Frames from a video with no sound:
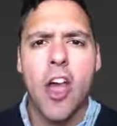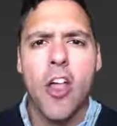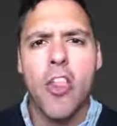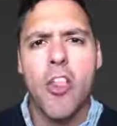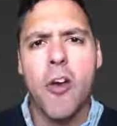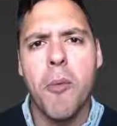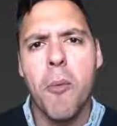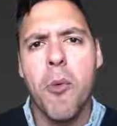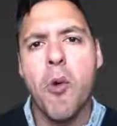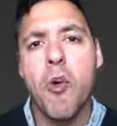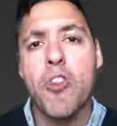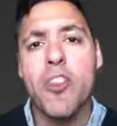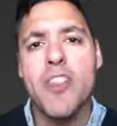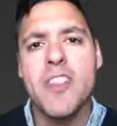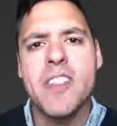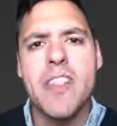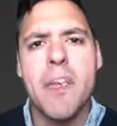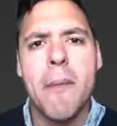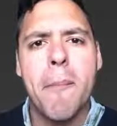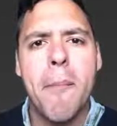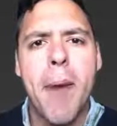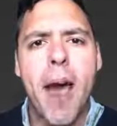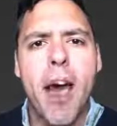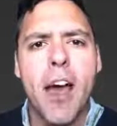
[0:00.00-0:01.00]
the more the
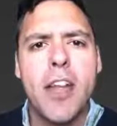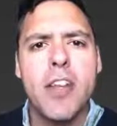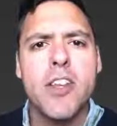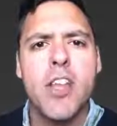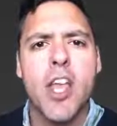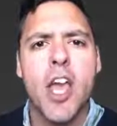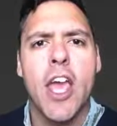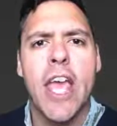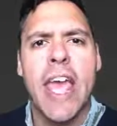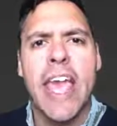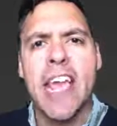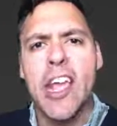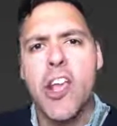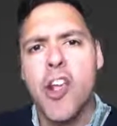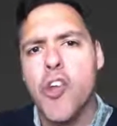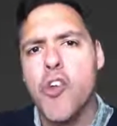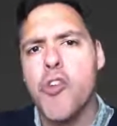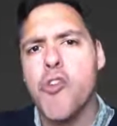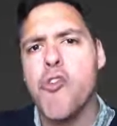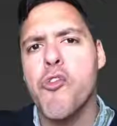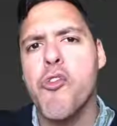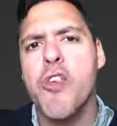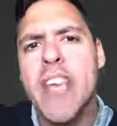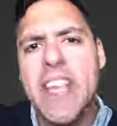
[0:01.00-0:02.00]
demand
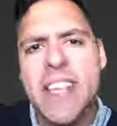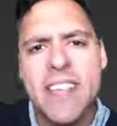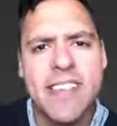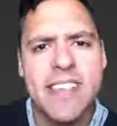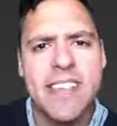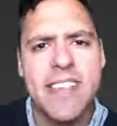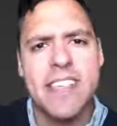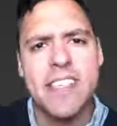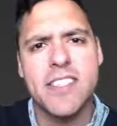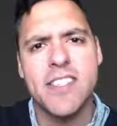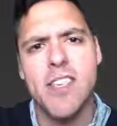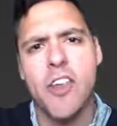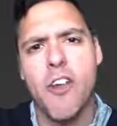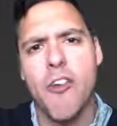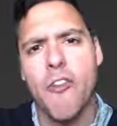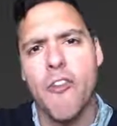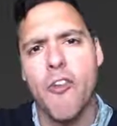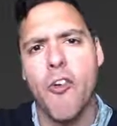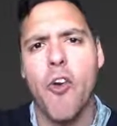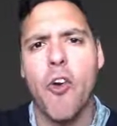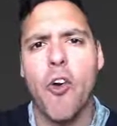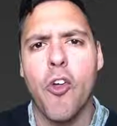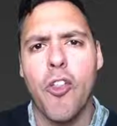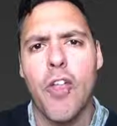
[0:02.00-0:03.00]
increases
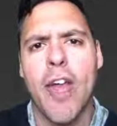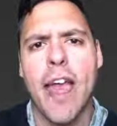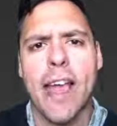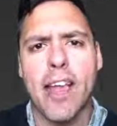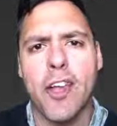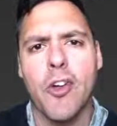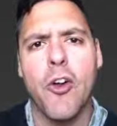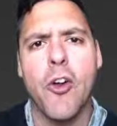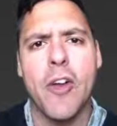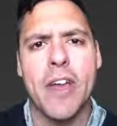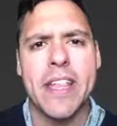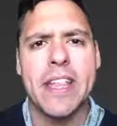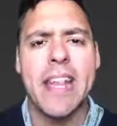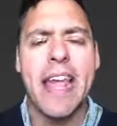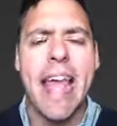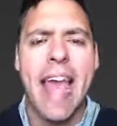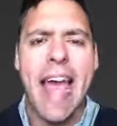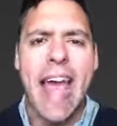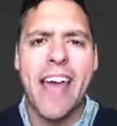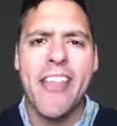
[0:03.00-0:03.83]
for that coin.